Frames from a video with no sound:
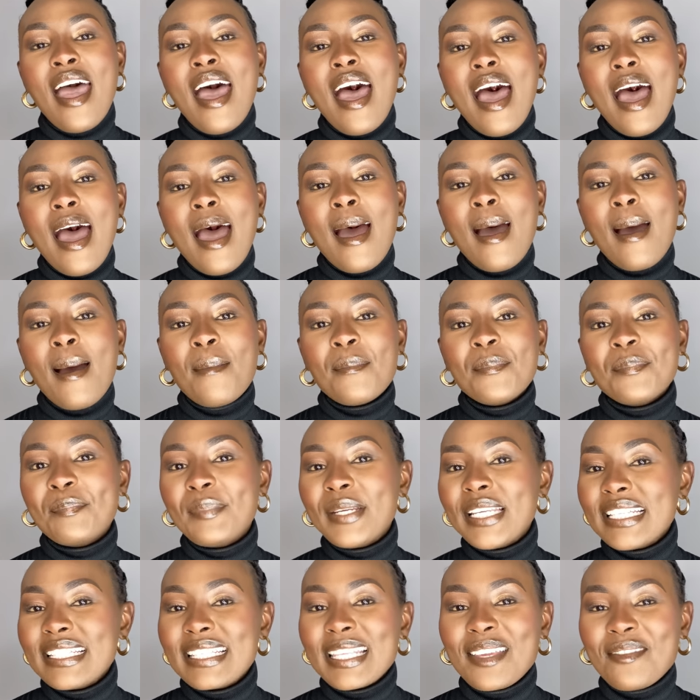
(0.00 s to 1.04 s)
um,
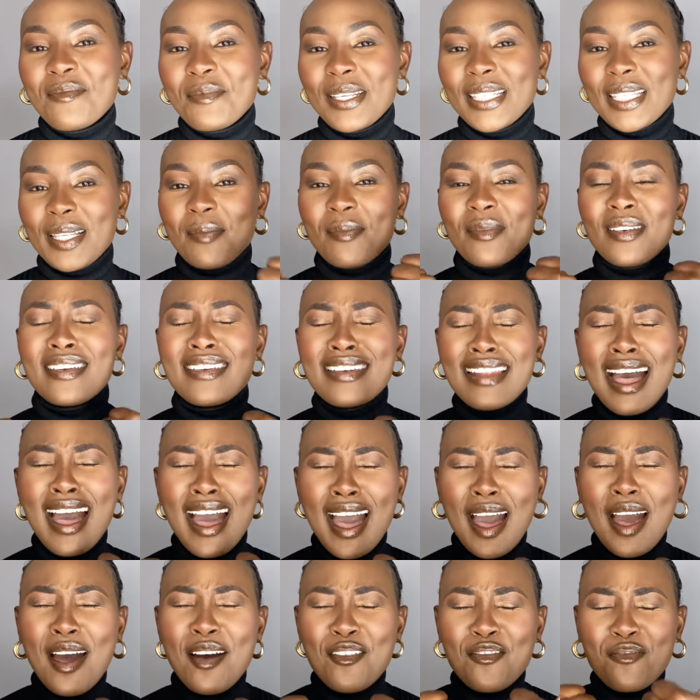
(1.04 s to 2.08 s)
please give me some
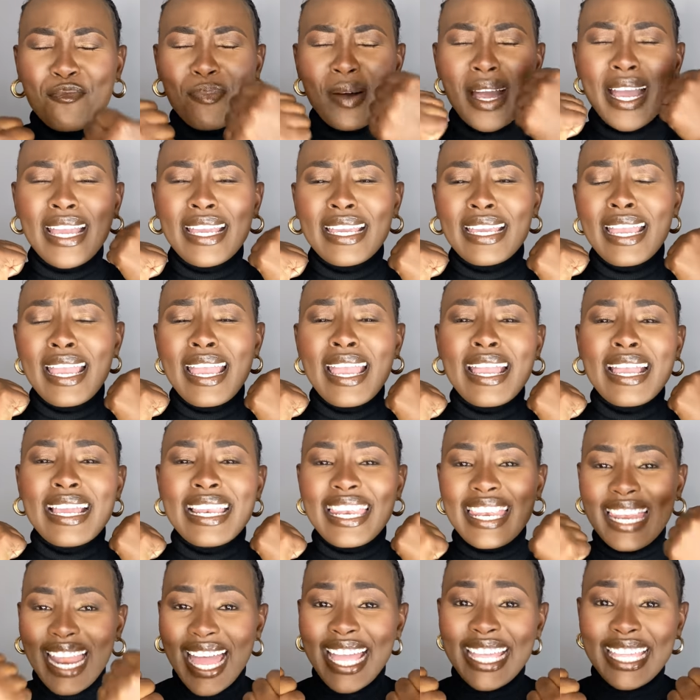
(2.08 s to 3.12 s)
love by
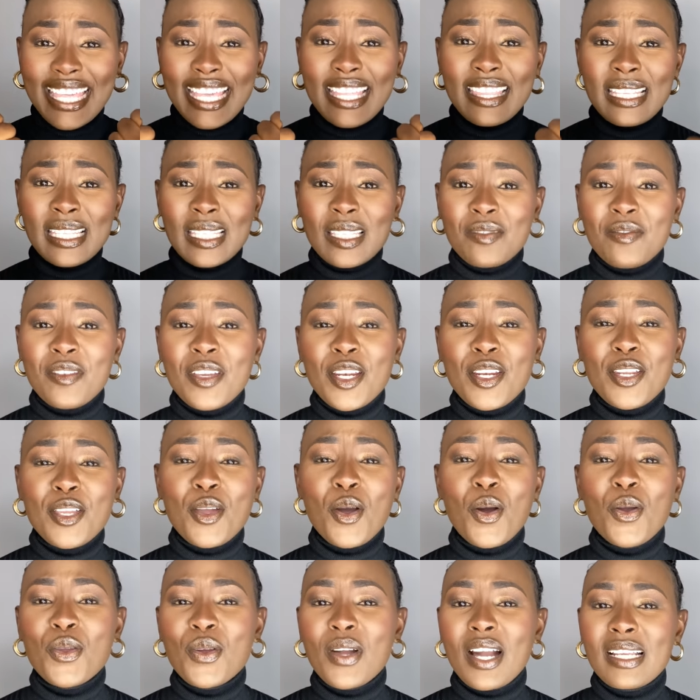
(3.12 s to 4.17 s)
liking this
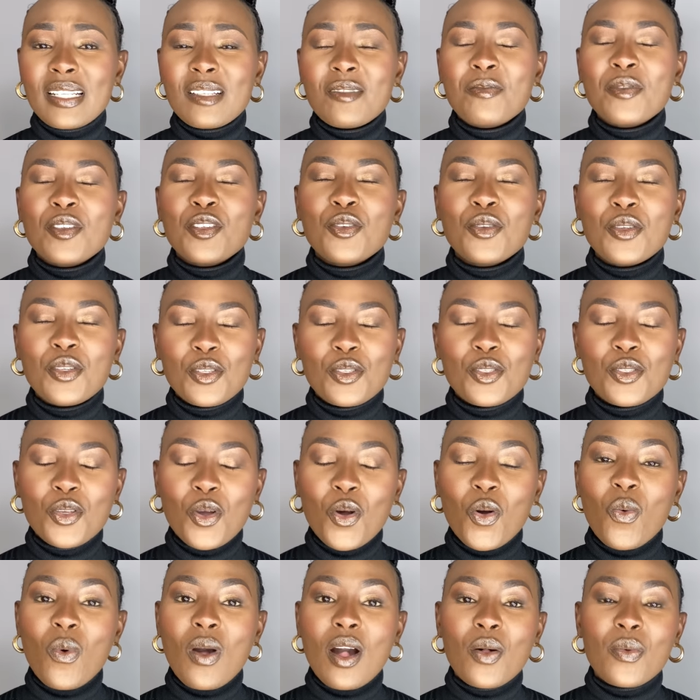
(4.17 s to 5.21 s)
video you guys have been doing so
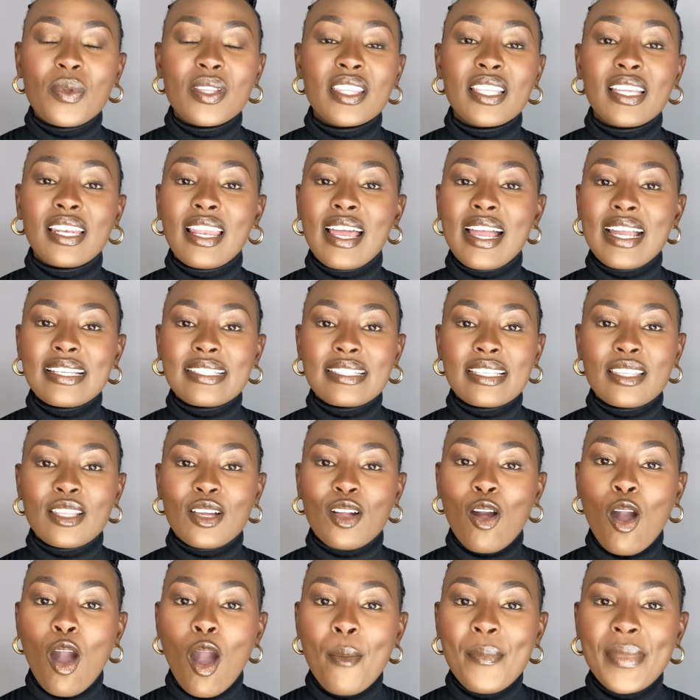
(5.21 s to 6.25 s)
well with the likes and the
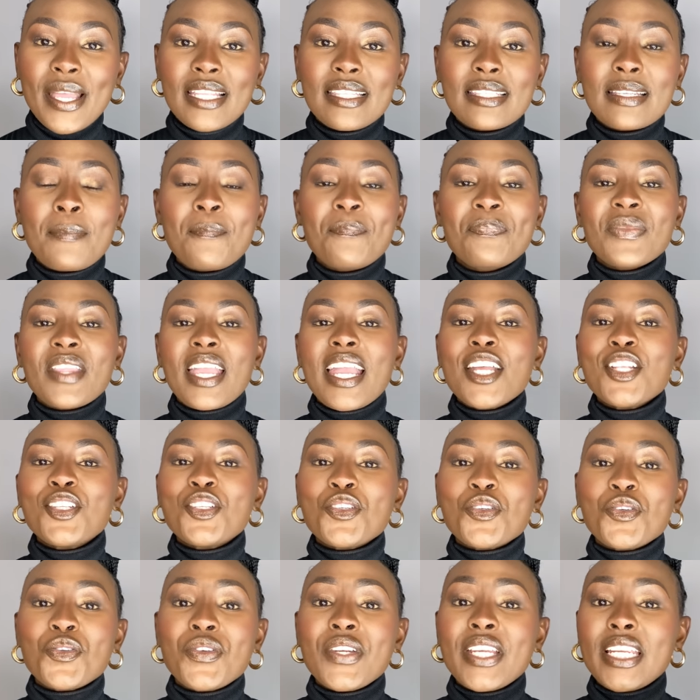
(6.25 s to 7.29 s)
comments comments it's
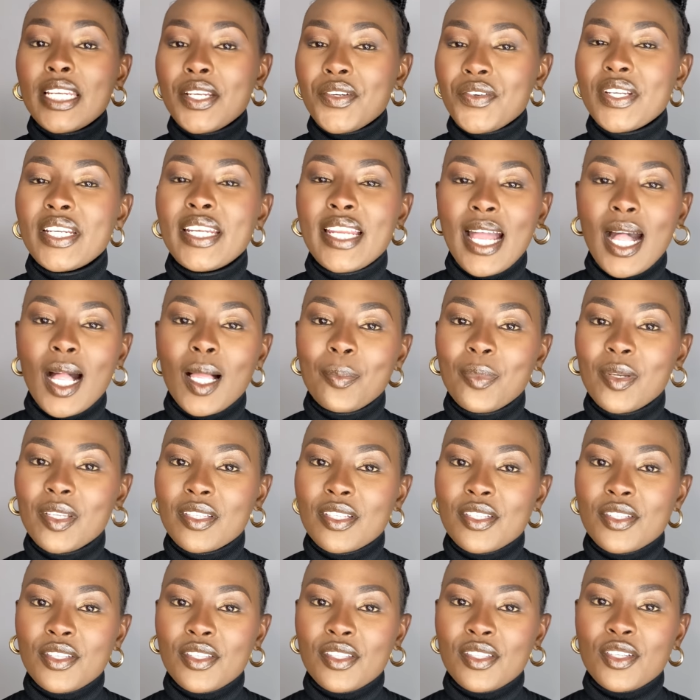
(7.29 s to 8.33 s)
really really helping
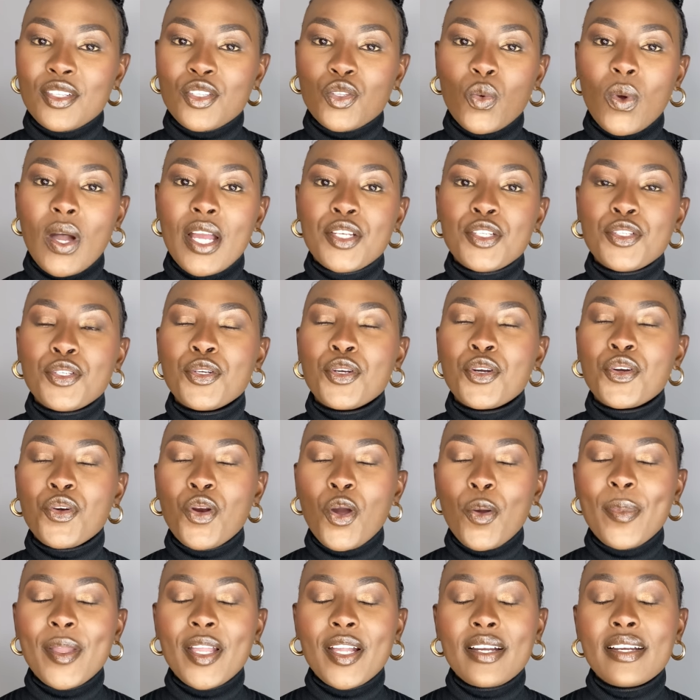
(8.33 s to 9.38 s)
this the squad to grow
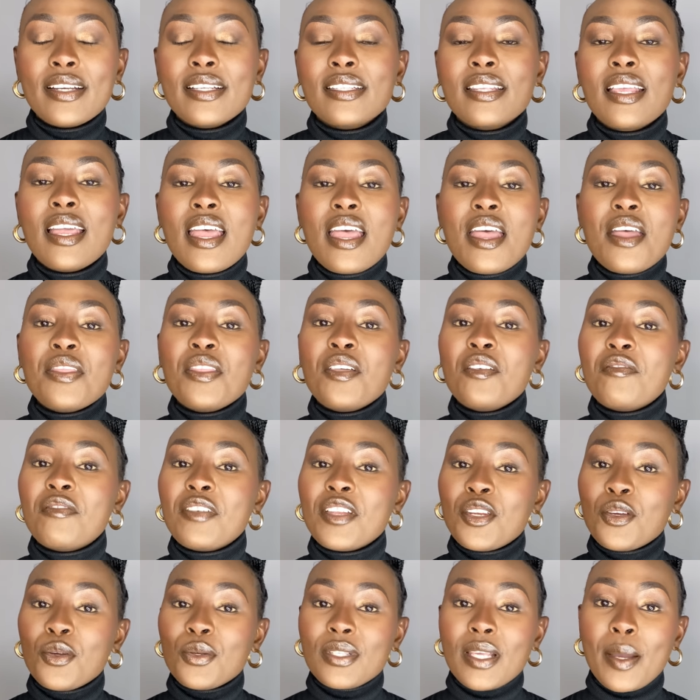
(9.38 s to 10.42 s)
because the
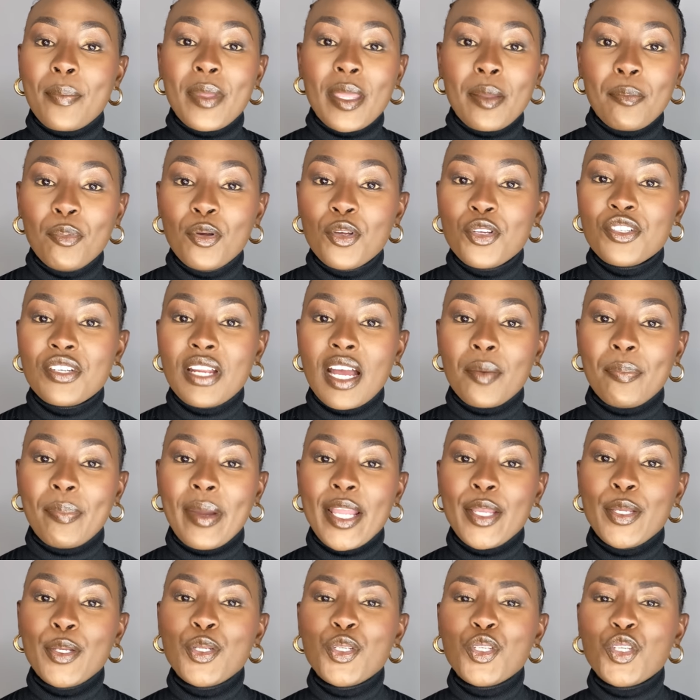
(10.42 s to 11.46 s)
videos are being pushed out by
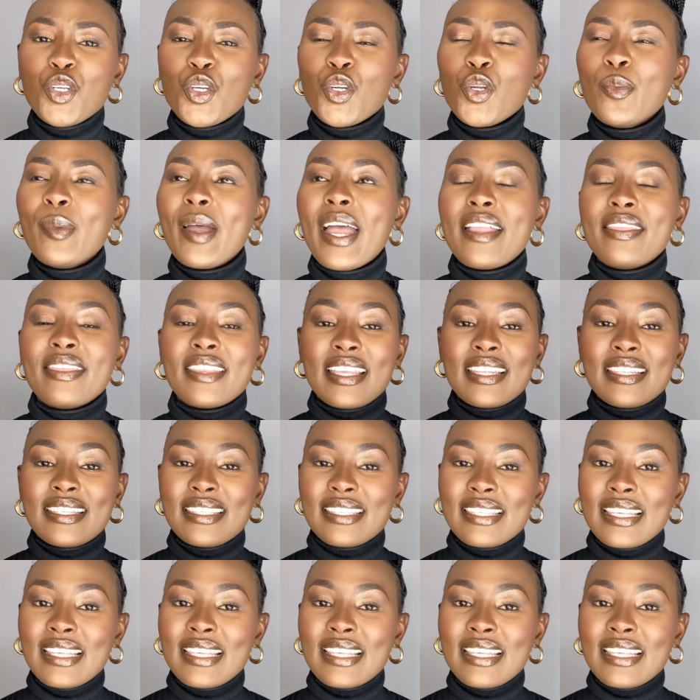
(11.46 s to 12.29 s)
youtube and then